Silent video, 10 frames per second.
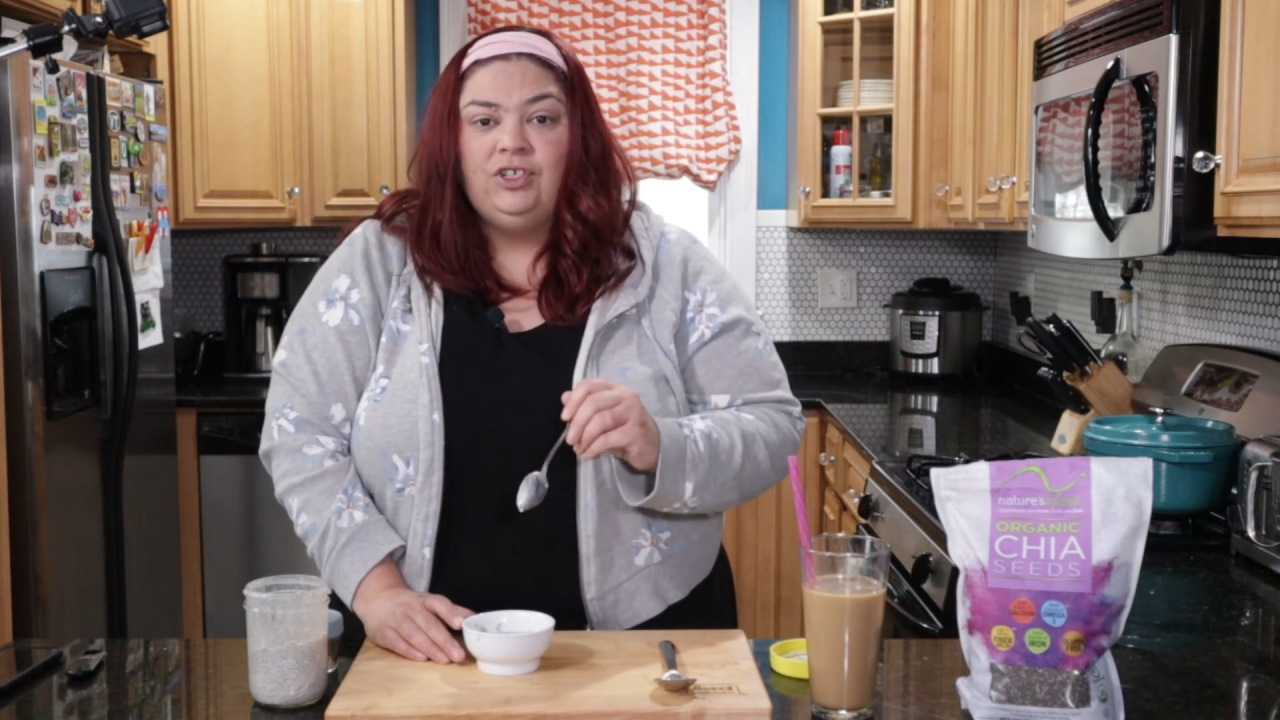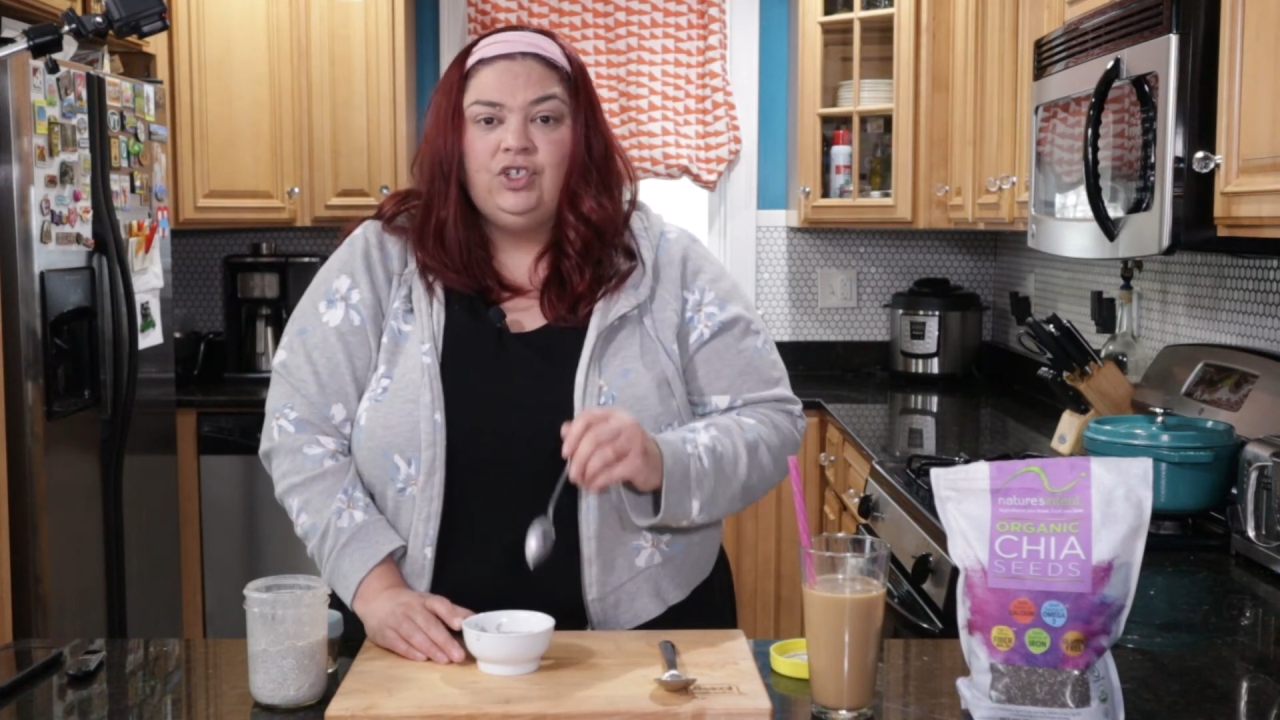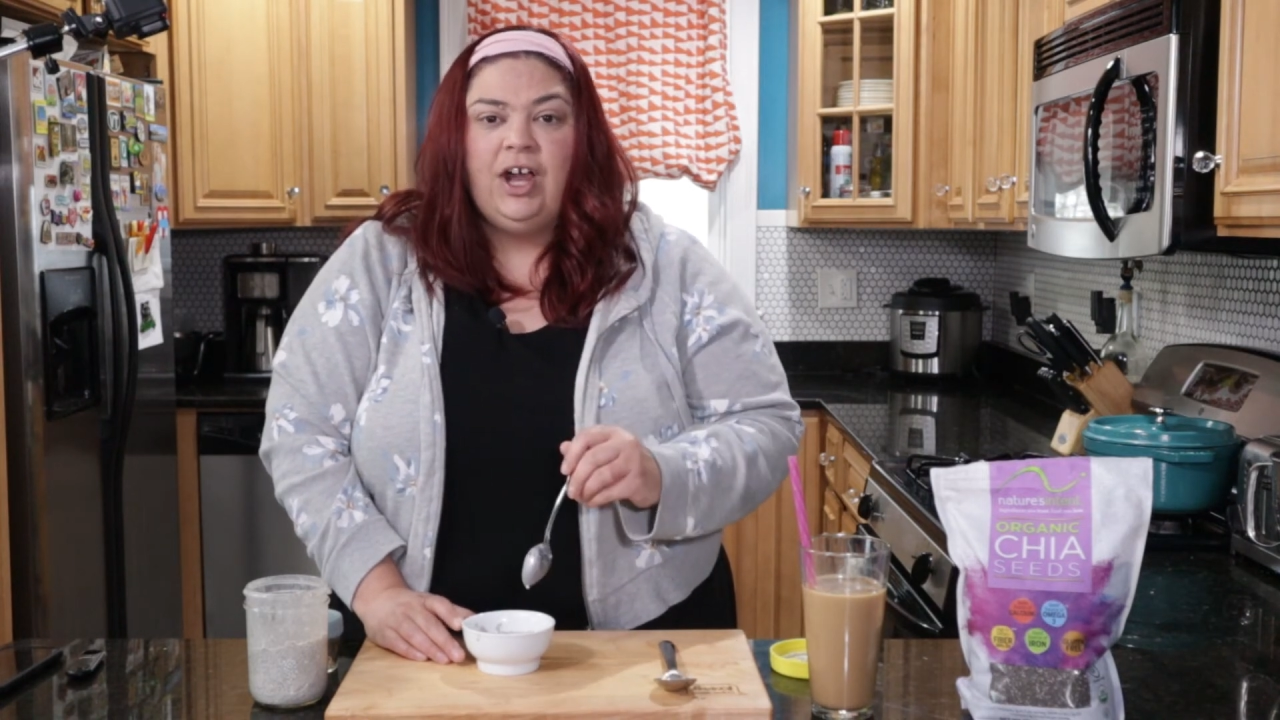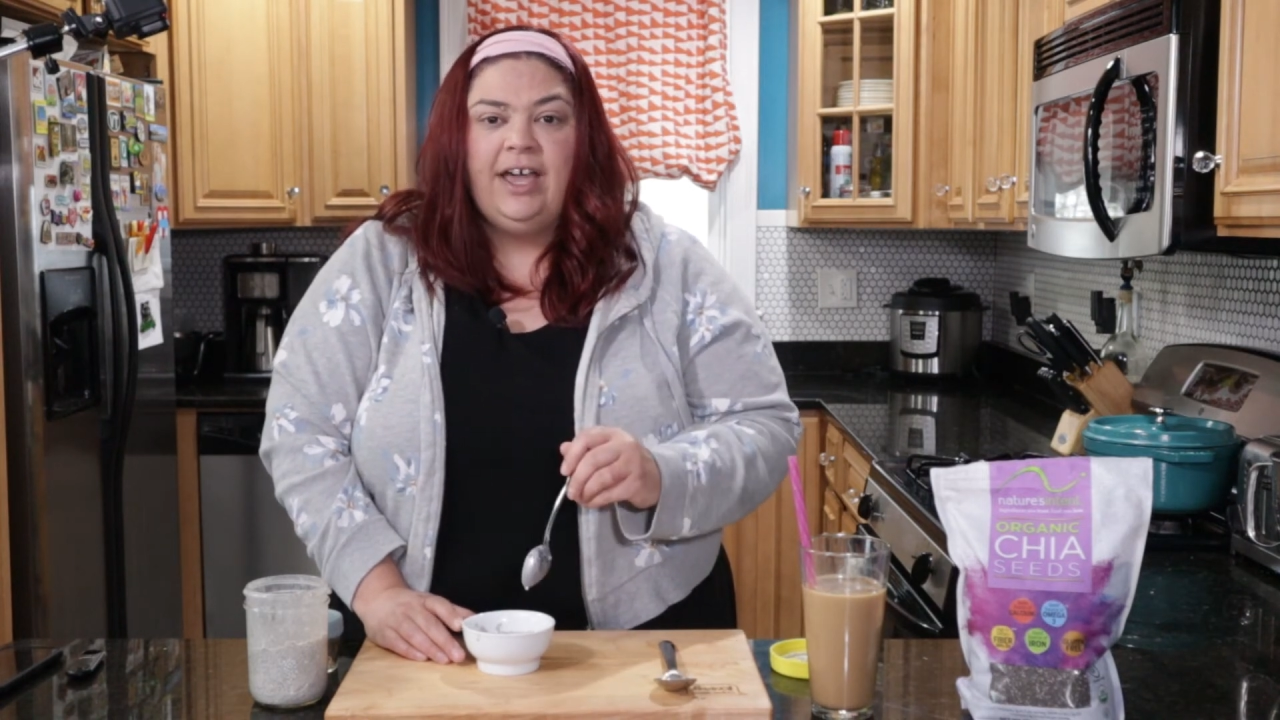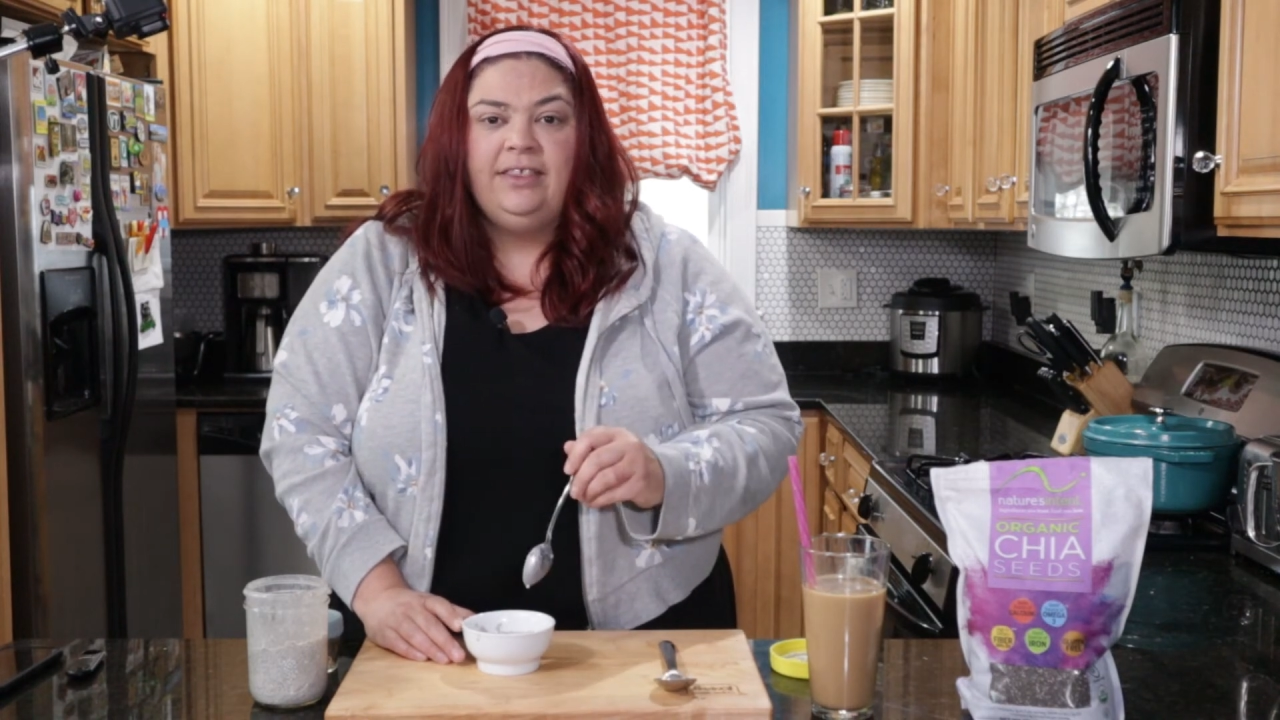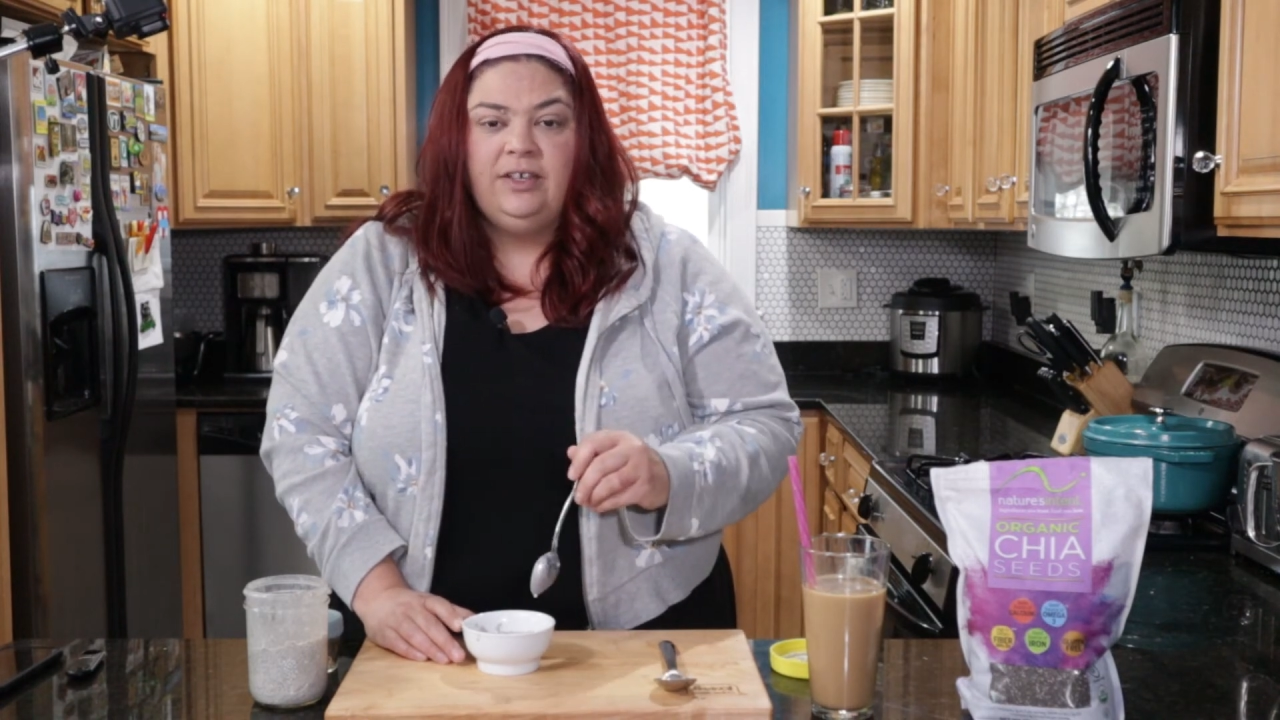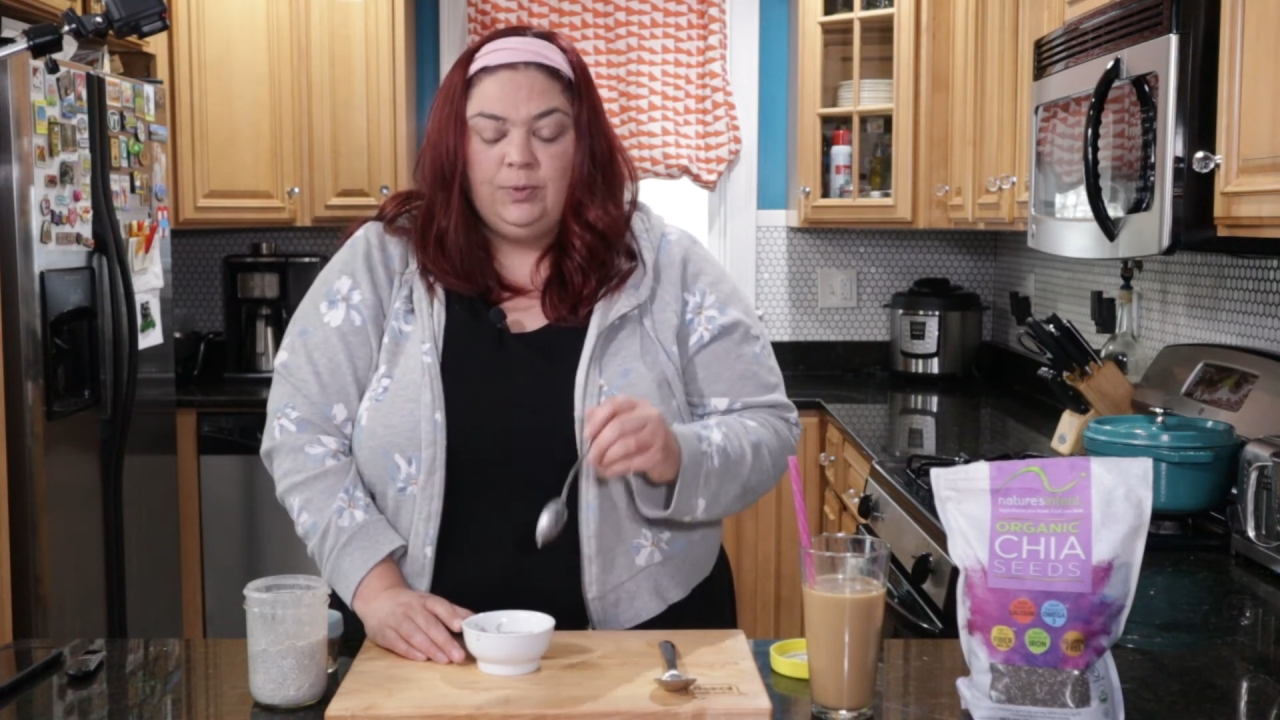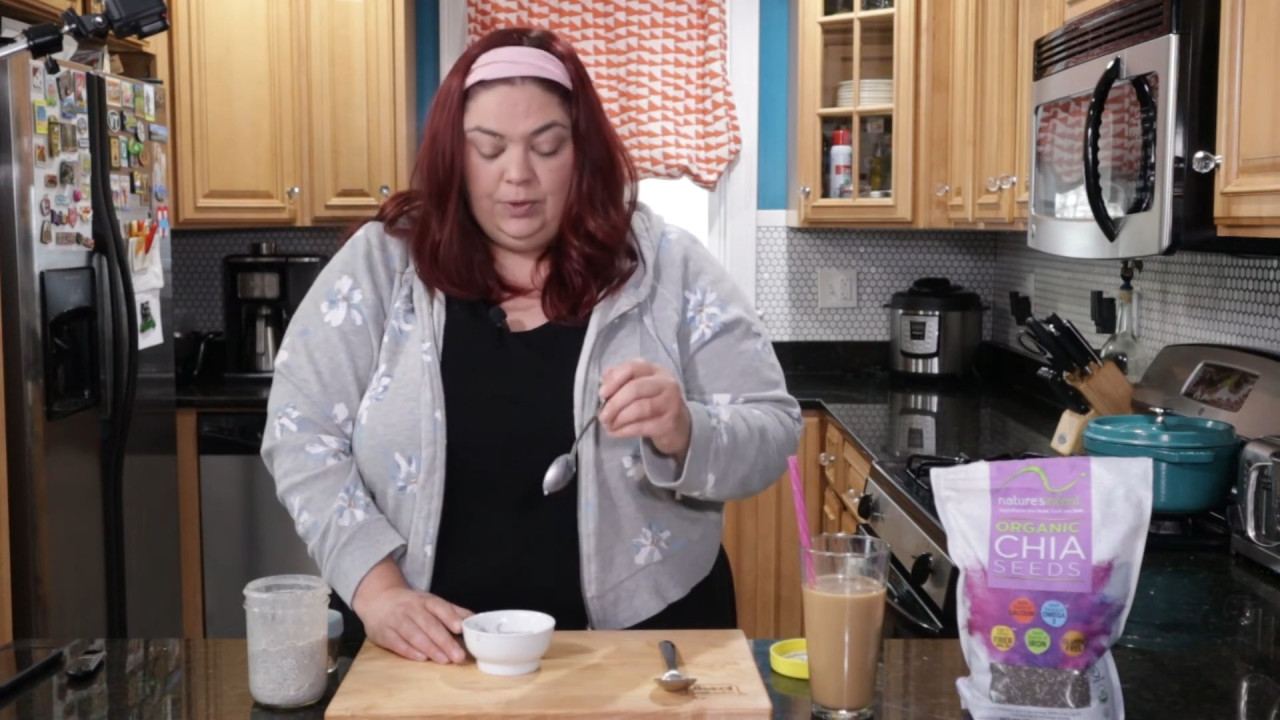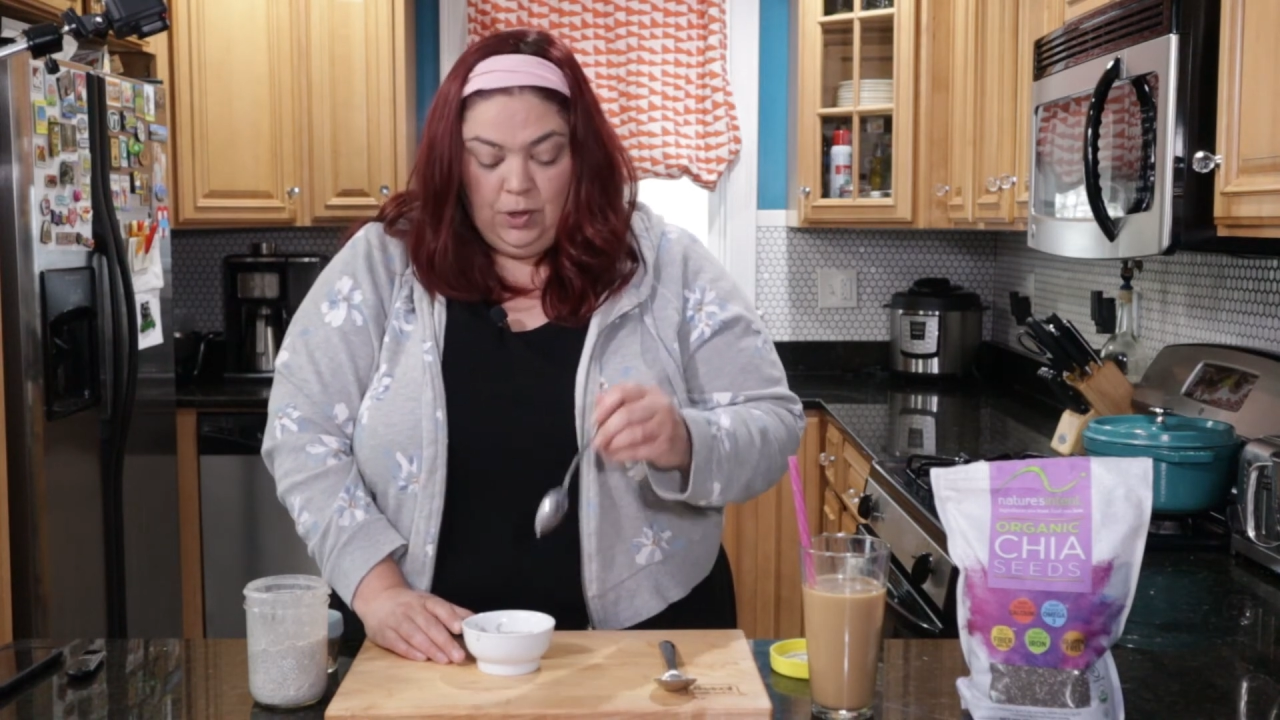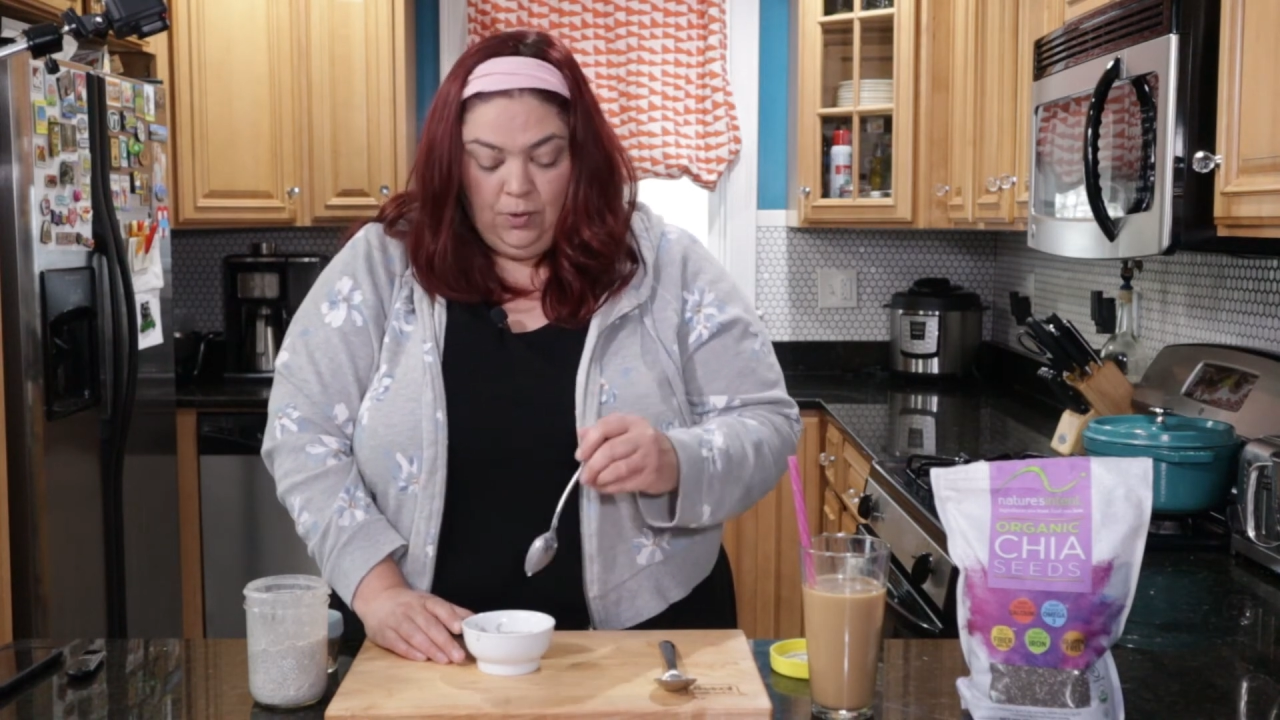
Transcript: to try this with